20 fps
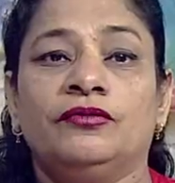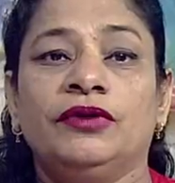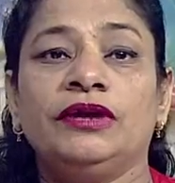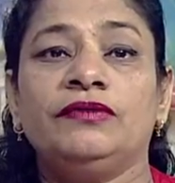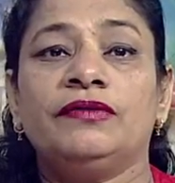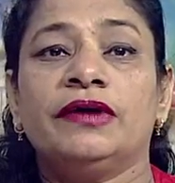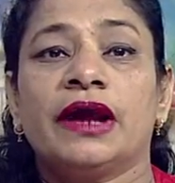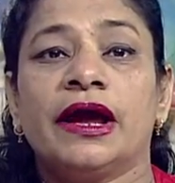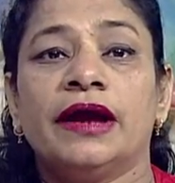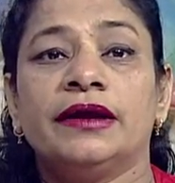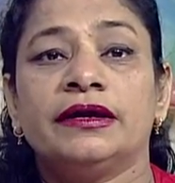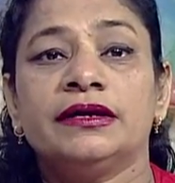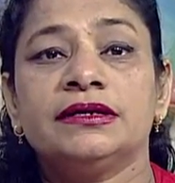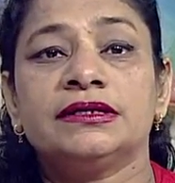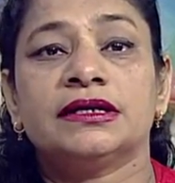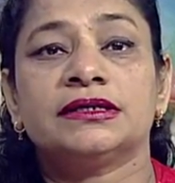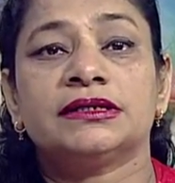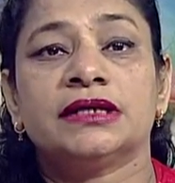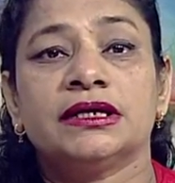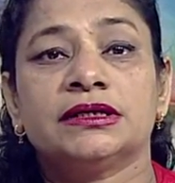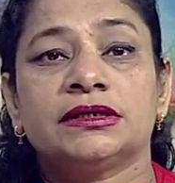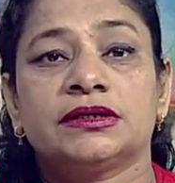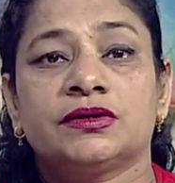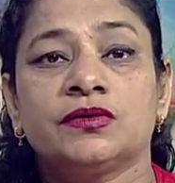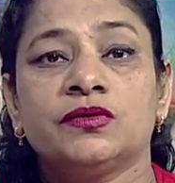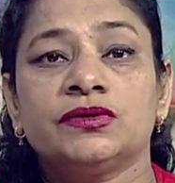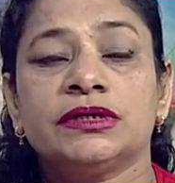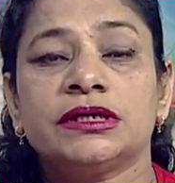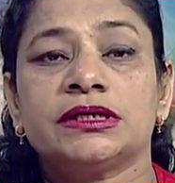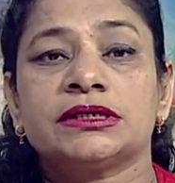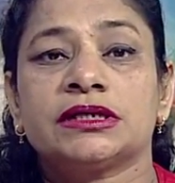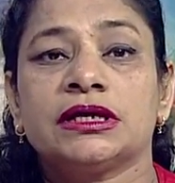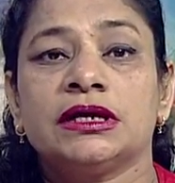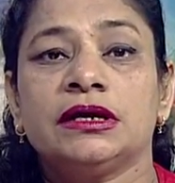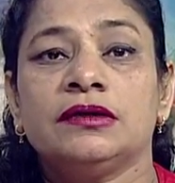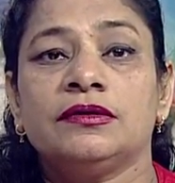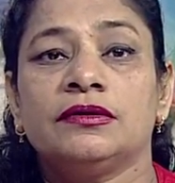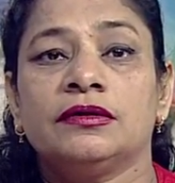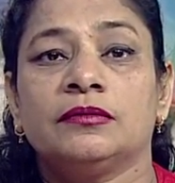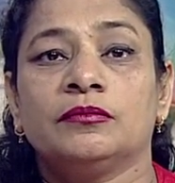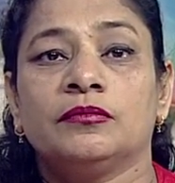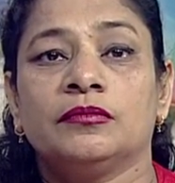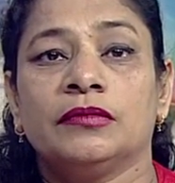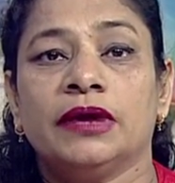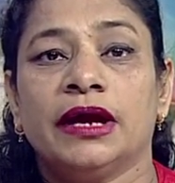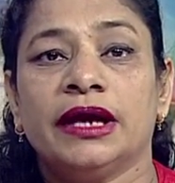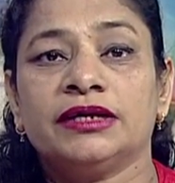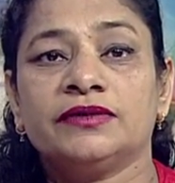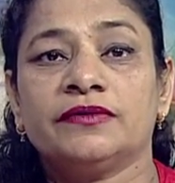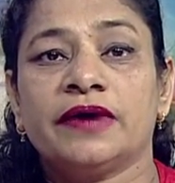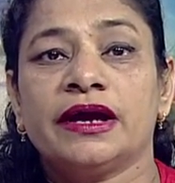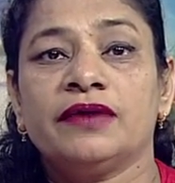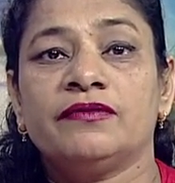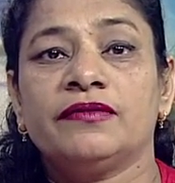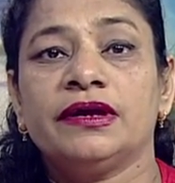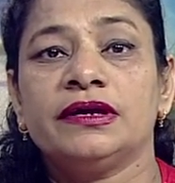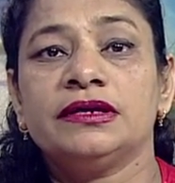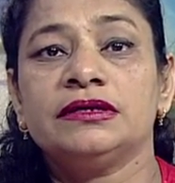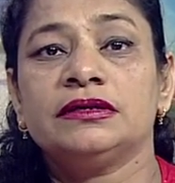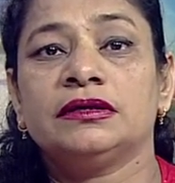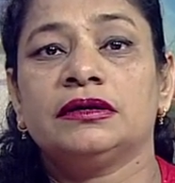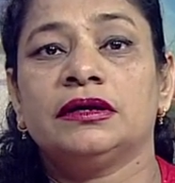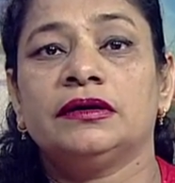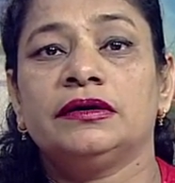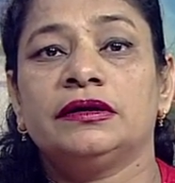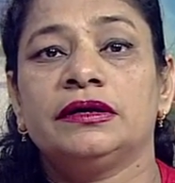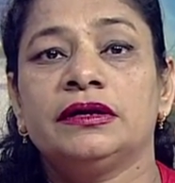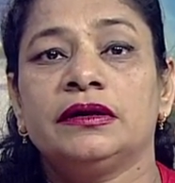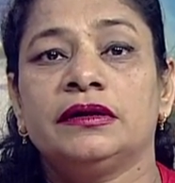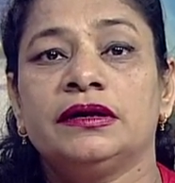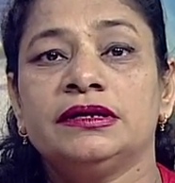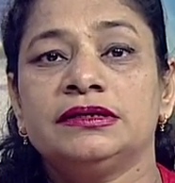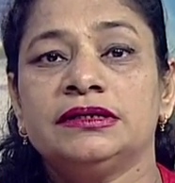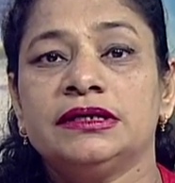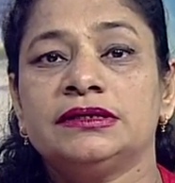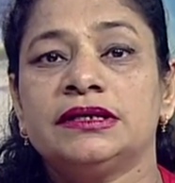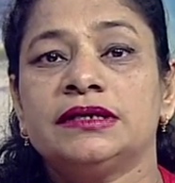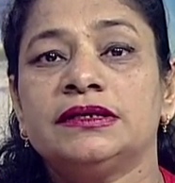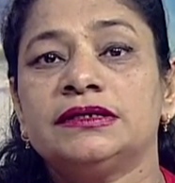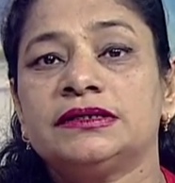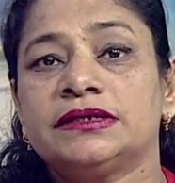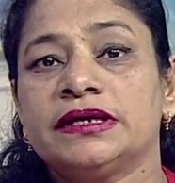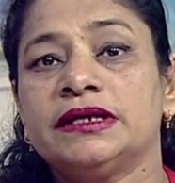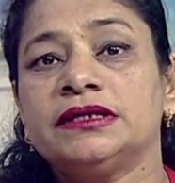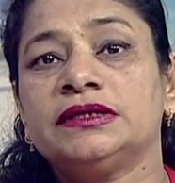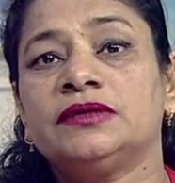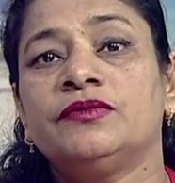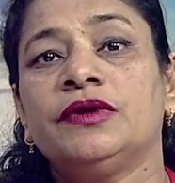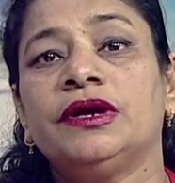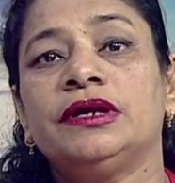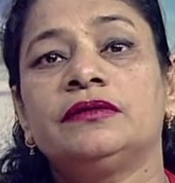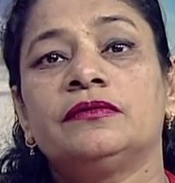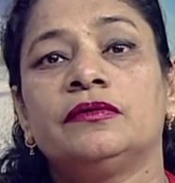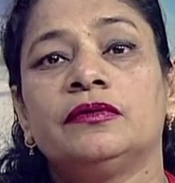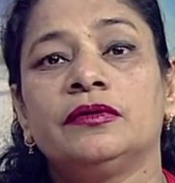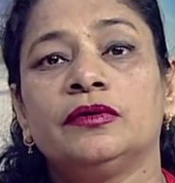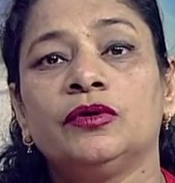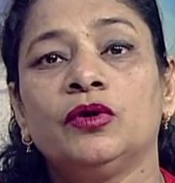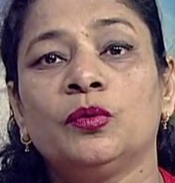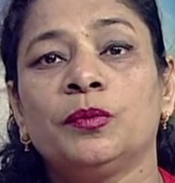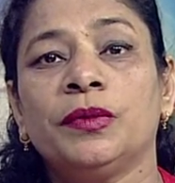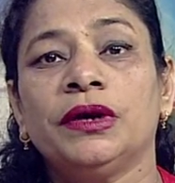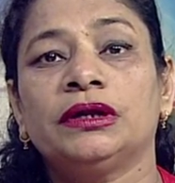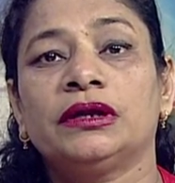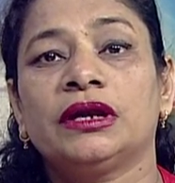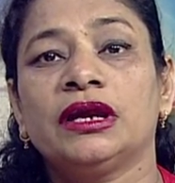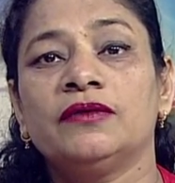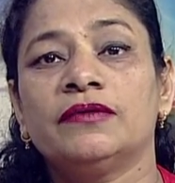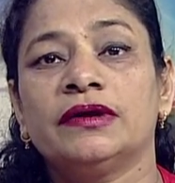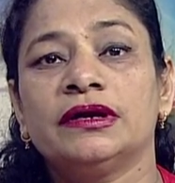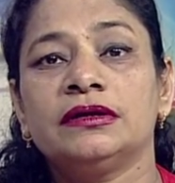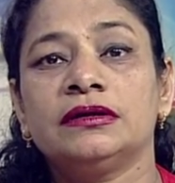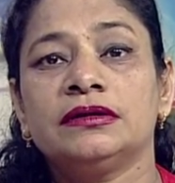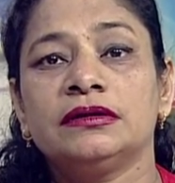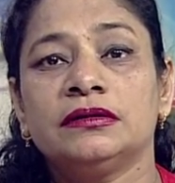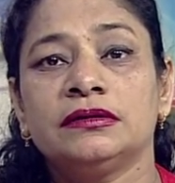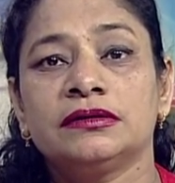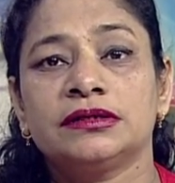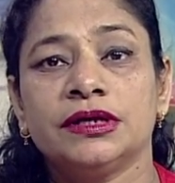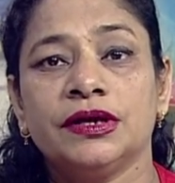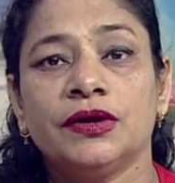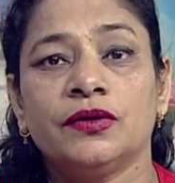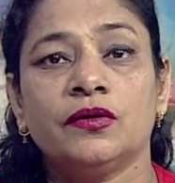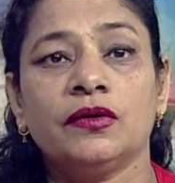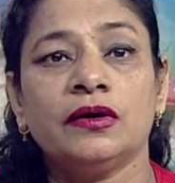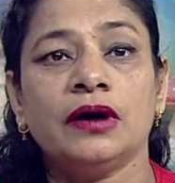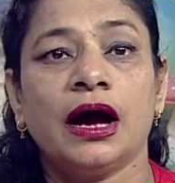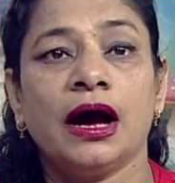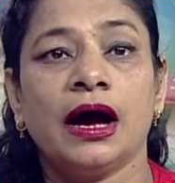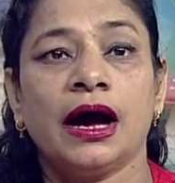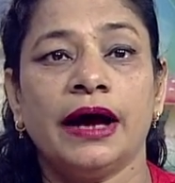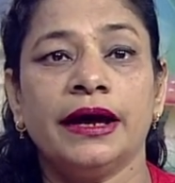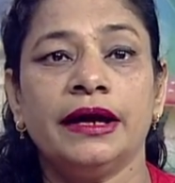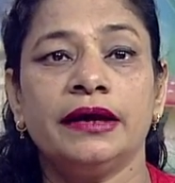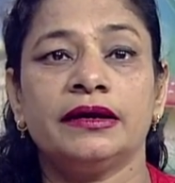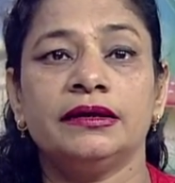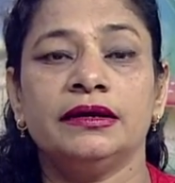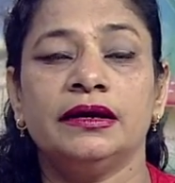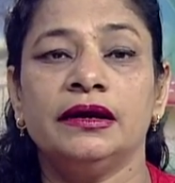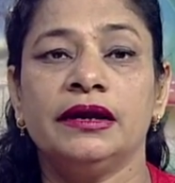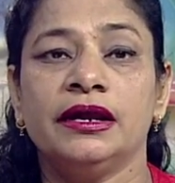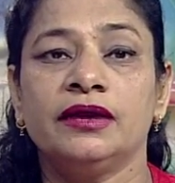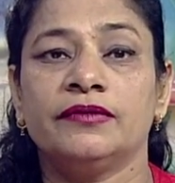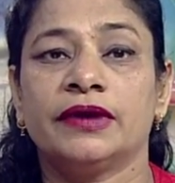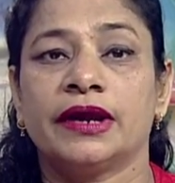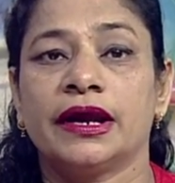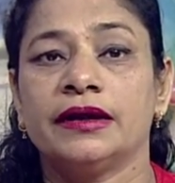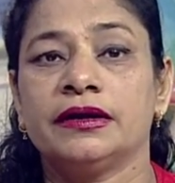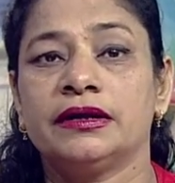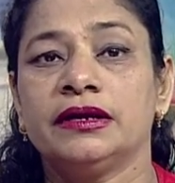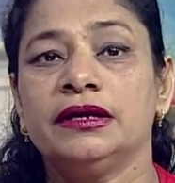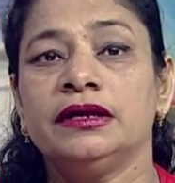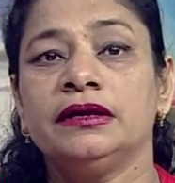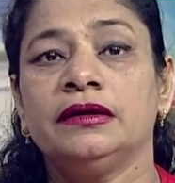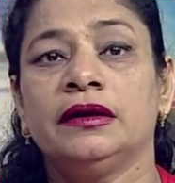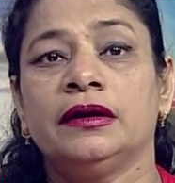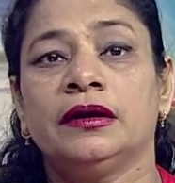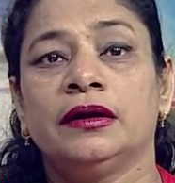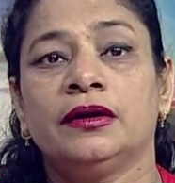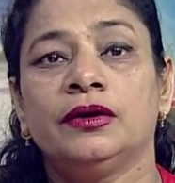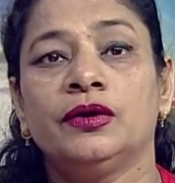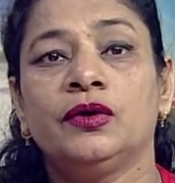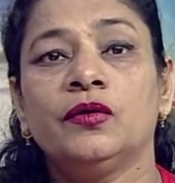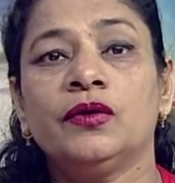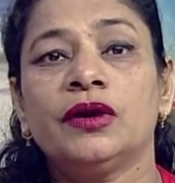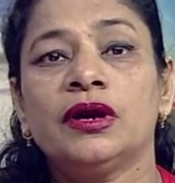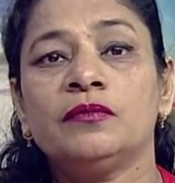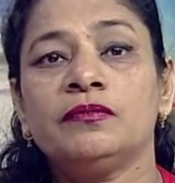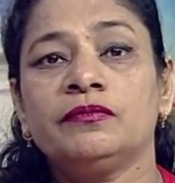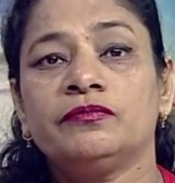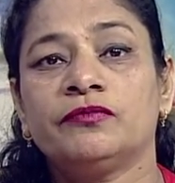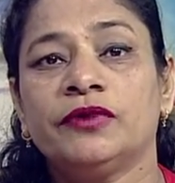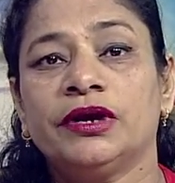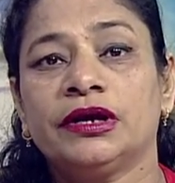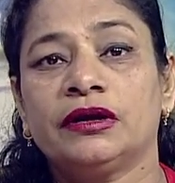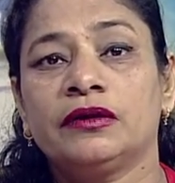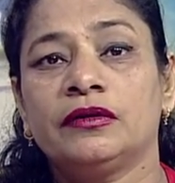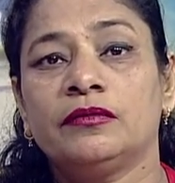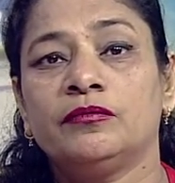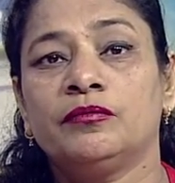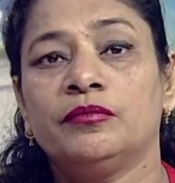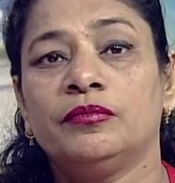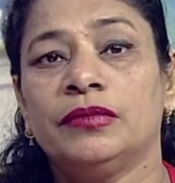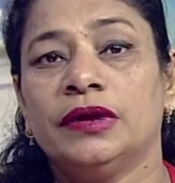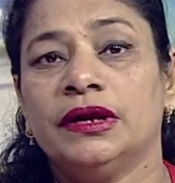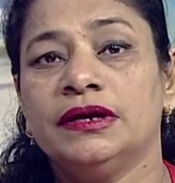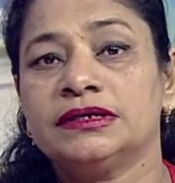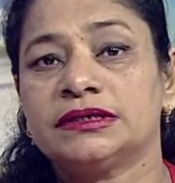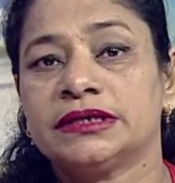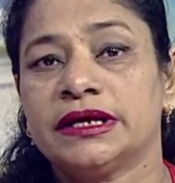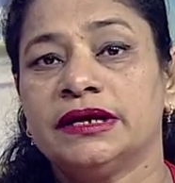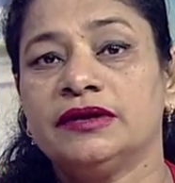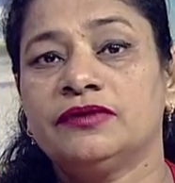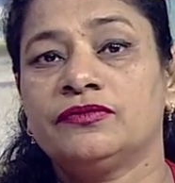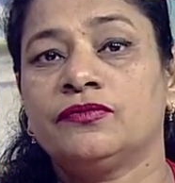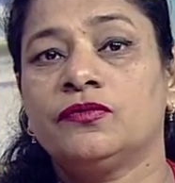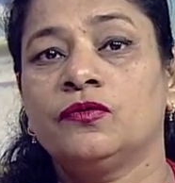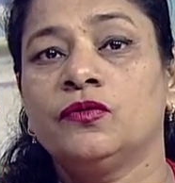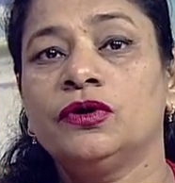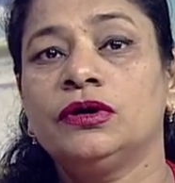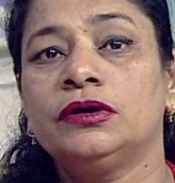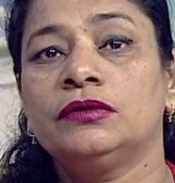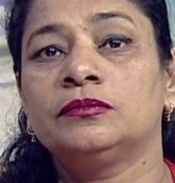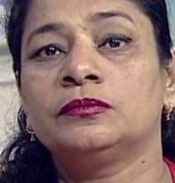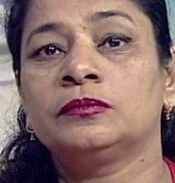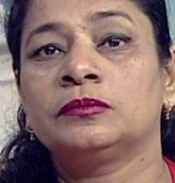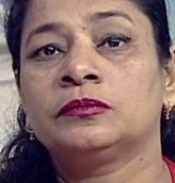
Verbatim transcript: Wheat varieties such as 260 HYVs, disease resistance, wheat UP310, high yielding variety, durum wheat instant food,